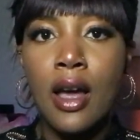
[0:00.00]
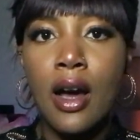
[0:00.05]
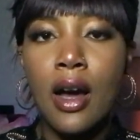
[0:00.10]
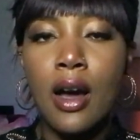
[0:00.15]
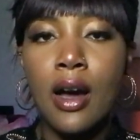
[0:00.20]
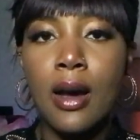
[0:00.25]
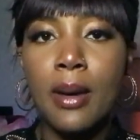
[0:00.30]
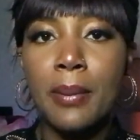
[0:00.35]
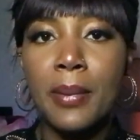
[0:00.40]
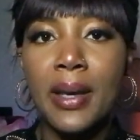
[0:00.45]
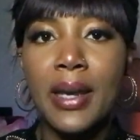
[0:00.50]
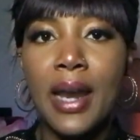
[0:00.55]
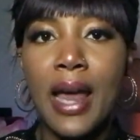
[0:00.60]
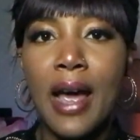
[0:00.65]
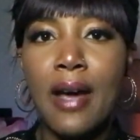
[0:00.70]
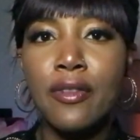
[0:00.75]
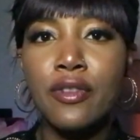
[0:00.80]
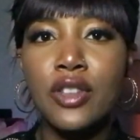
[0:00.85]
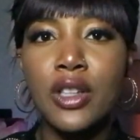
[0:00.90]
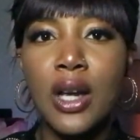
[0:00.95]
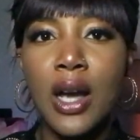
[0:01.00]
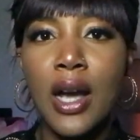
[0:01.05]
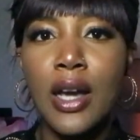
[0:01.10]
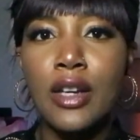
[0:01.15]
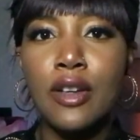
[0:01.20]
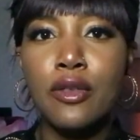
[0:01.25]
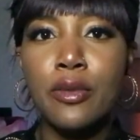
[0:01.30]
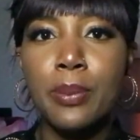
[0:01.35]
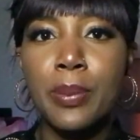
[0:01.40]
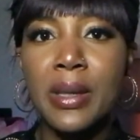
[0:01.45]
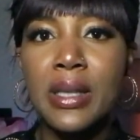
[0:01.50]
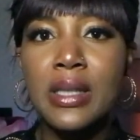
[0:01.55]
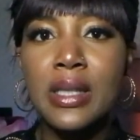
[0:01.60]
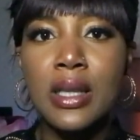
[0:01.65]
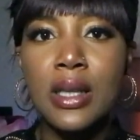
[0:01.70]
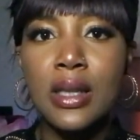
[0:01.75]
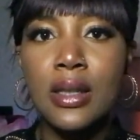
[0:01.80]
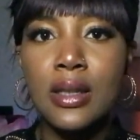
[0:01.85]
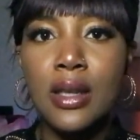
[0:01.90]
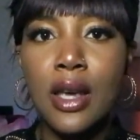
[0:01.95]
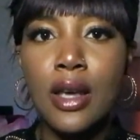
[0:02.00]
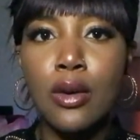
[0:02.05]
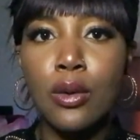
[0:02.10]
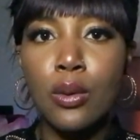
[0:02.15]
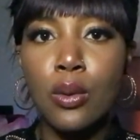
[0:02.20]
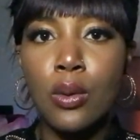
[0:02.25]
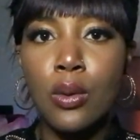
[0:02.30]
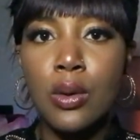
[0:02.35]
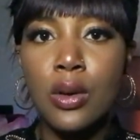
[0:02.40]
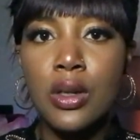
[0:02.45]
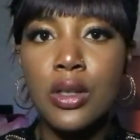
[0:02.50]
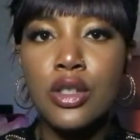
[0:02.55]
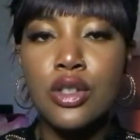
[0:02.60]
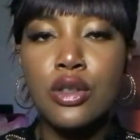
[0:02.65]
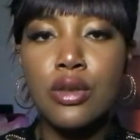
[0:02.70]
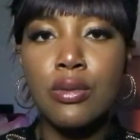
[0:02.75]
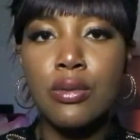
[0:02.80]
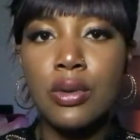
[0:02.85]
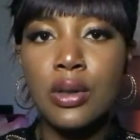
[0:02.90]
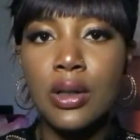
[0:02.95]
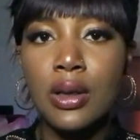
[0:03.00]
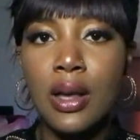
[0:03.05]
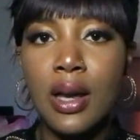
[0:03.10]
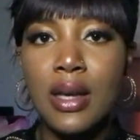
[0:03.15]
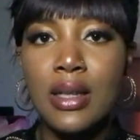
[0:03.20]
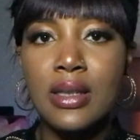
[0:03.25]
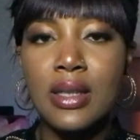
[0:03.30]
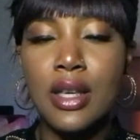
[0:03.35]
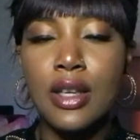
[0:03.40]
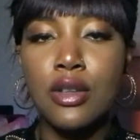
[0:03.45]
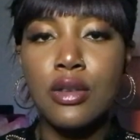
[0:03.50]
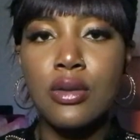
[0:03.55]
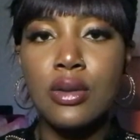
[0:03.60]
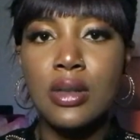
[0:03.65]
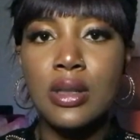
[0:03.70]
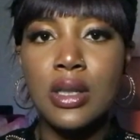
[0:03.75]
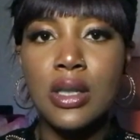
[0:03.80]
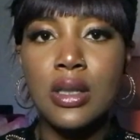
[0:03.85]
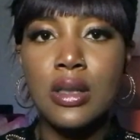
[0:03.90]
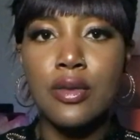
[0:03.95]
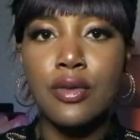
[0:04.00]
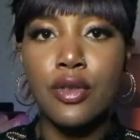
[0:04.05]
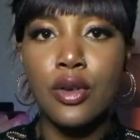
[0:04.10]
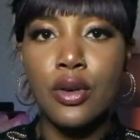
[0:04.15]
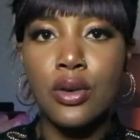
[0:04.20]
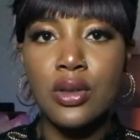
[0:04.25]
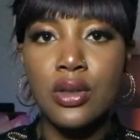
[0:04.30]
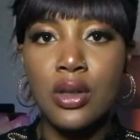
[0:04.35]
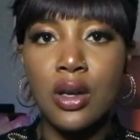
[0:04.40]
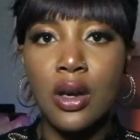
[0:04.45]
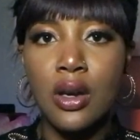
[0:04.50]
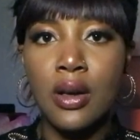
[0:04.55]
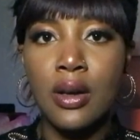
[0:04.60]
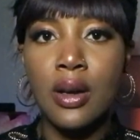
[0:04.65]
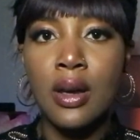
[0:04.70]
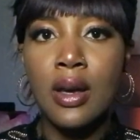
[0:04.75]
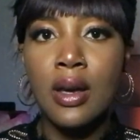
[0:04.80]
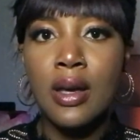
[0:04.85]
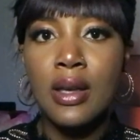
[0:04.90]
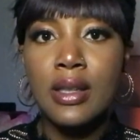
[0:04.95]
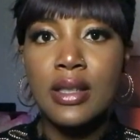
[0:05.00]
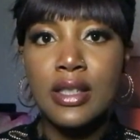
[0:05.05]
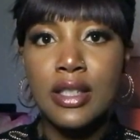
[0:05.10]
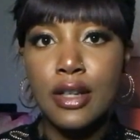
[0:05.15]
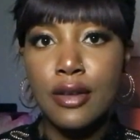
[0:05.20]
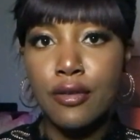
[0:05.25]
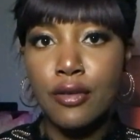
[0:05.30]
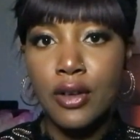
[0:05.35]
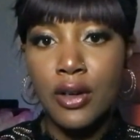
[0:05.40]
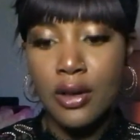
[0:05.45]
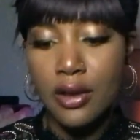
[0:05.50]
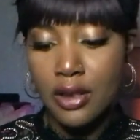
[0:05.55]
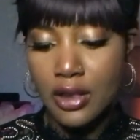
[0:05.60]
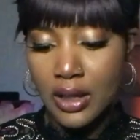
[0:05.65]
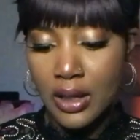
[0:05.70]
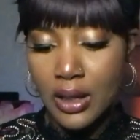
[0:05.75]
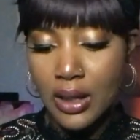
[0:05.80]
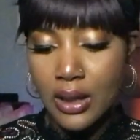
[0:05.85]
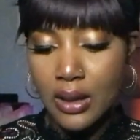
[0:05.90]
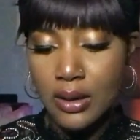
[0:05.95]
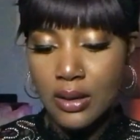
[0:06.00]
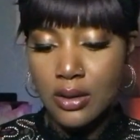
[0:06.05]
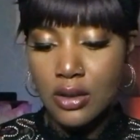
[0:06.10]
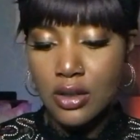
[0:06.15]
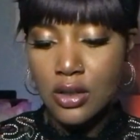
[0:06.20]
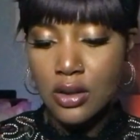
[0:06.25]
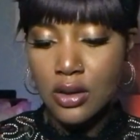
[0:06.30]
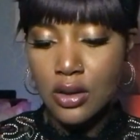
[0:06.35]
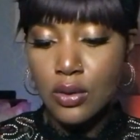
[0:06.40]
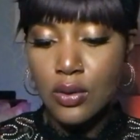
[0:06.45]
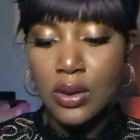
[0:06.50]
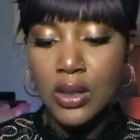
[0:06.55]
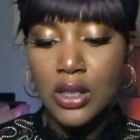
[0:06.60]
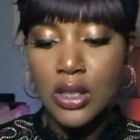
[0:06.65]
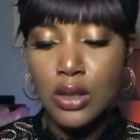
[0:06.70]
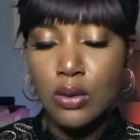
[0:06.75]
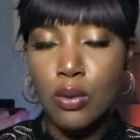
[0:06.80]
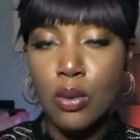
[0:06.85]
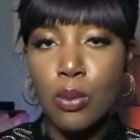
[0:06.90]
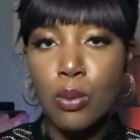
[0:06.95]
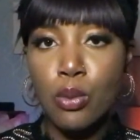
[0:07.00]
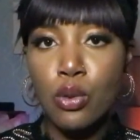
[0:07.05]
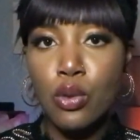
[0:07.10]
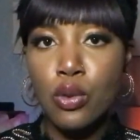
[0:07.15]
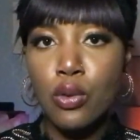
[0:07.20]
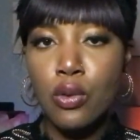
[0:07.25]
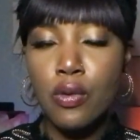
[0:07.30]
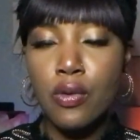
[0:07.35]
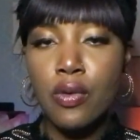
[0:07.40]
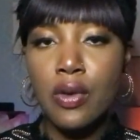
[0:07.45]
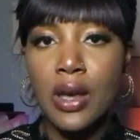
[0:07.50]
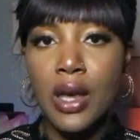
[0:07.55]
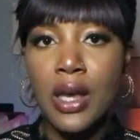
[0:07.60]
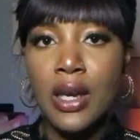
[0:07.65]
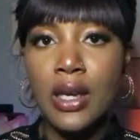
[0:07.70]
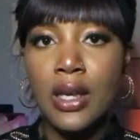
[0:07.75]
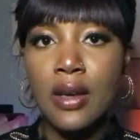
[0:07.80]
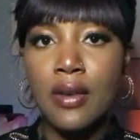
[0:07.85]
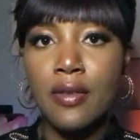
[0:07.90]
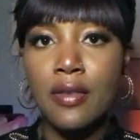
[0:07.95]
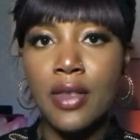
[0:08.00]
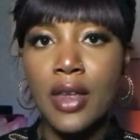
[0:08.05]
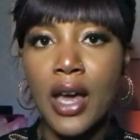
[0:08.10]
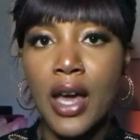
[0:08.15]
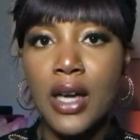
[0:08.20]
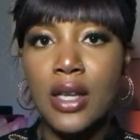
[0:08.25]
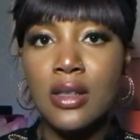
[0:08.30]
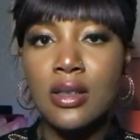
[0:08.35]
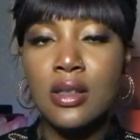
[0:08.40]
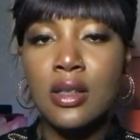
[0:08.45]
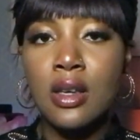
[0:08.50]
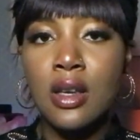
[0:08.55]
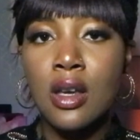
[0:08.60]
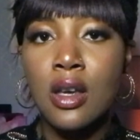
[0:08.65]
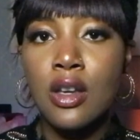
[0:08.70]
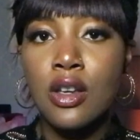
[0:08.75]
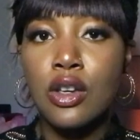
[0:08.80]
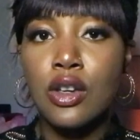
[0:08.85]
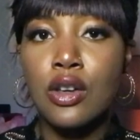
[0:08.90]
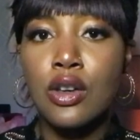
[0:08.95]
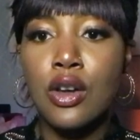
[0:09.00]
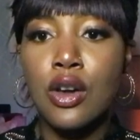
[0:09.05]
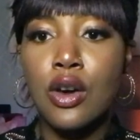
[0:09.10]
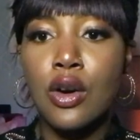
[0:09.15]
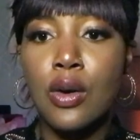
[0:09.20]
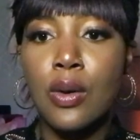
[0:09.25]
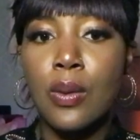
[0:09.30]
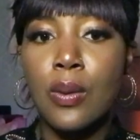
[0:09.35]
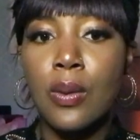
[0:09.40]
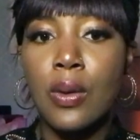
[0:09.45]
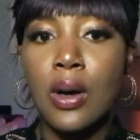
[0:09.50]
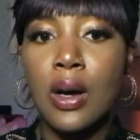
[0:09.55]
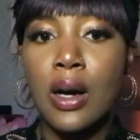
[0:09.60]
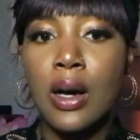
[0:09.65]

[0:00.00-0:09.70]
And after kind of beating a dead horse, you realize that you just need to focus on different things. You need to remove any of that, you know,